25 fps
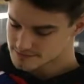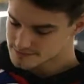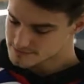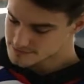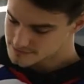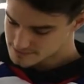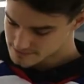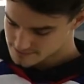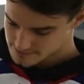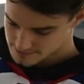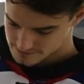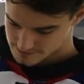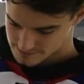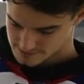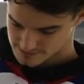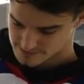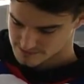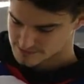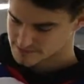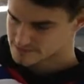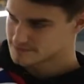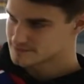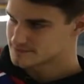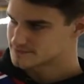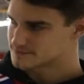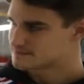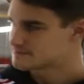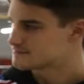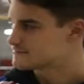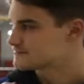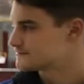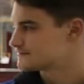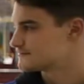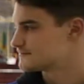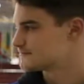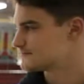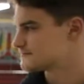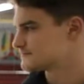
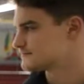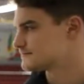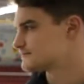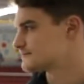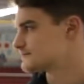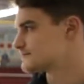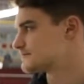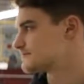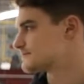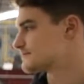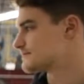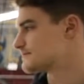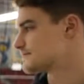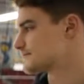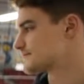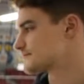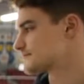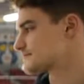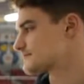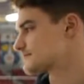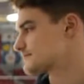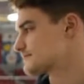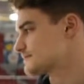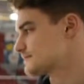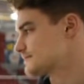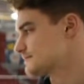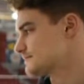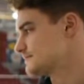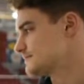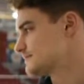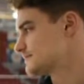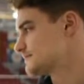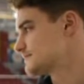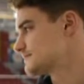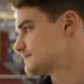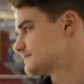No words are spoken by the person on screen.